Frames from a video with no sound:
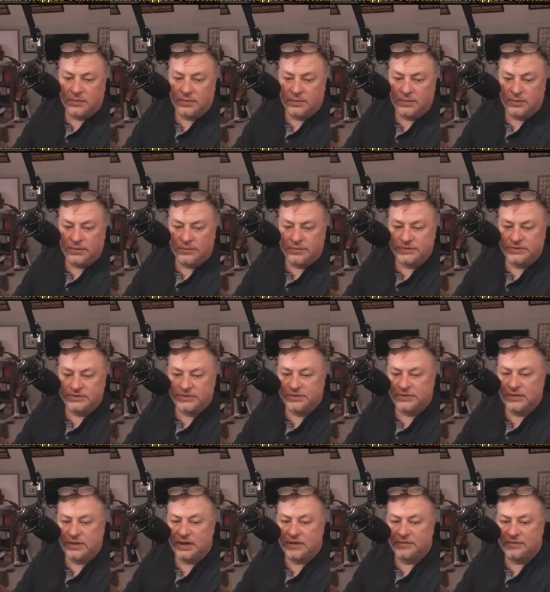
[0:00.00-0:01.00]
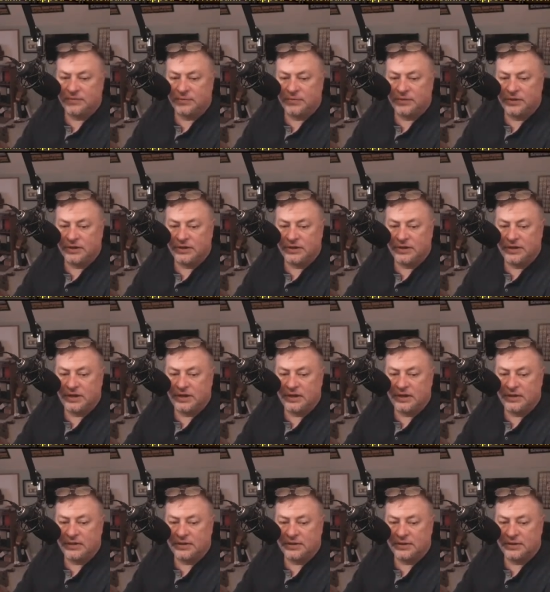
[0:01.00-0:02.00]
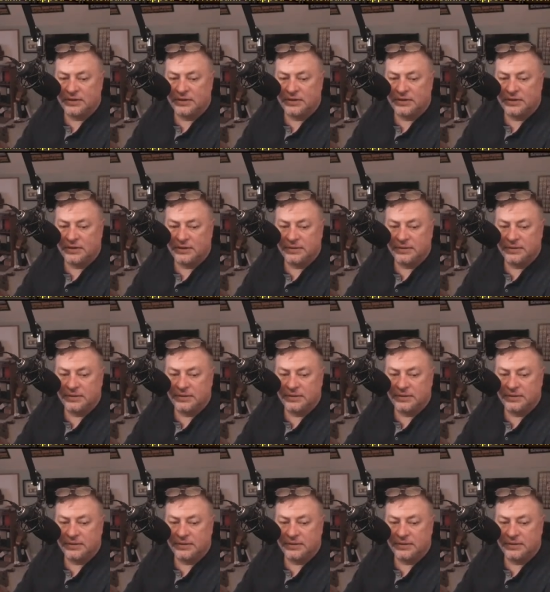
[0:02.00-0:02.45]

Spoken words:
Well, we still haven't run into anything there.